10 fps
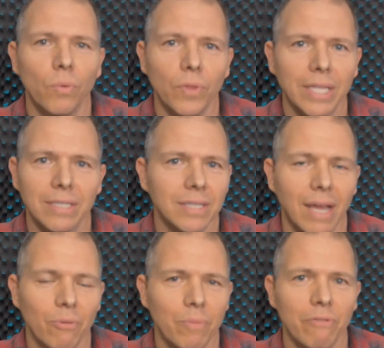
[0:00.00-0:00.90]
that's,
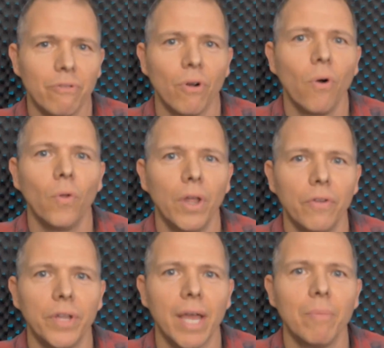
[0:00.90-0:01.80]
that would be for a whole
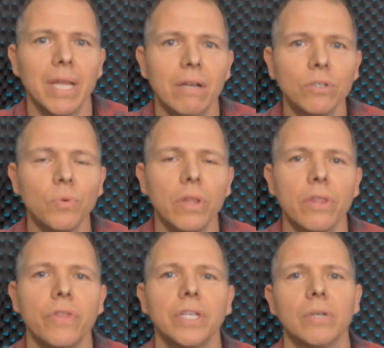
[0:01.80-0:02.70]
another day. But here's one of
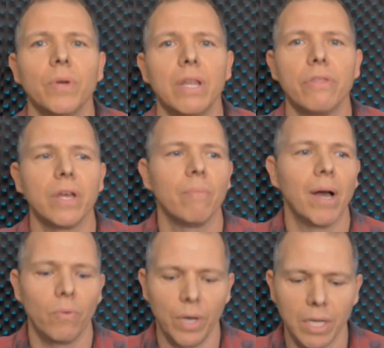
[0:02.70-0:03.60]
the things I want you to think
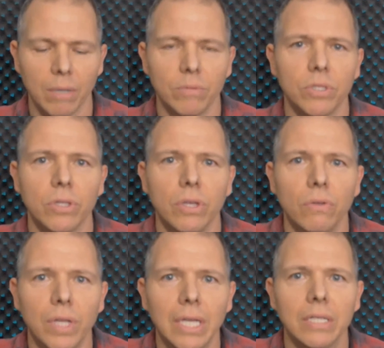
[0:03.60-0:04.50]
about when it comes to the
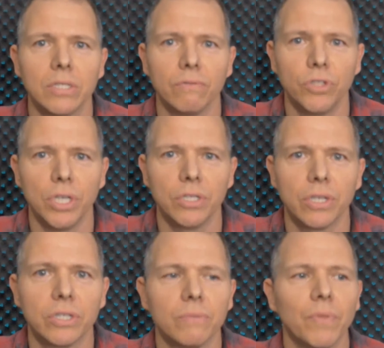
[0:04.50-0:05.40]
uniqueness of
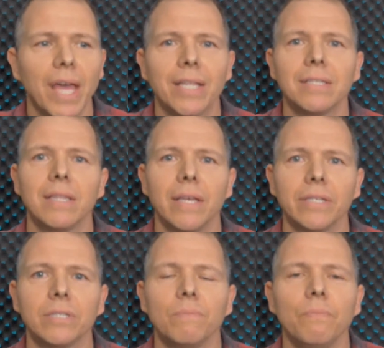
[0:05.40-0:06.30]
Jesus, and it's
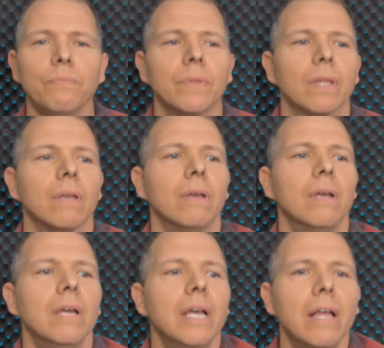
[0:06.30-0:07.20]
this
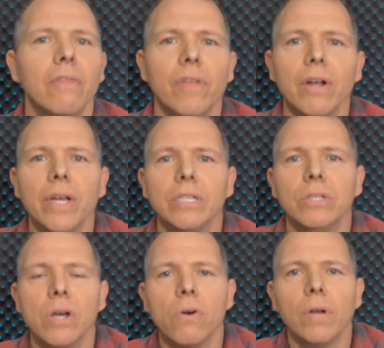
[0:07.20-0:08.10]
there is
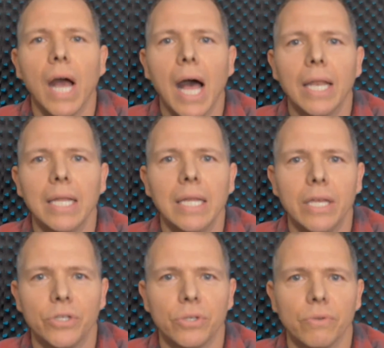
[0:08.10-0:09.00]
no God in
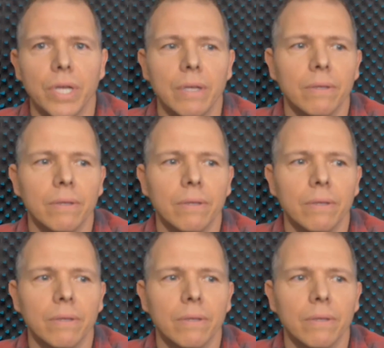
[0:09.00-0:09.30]
history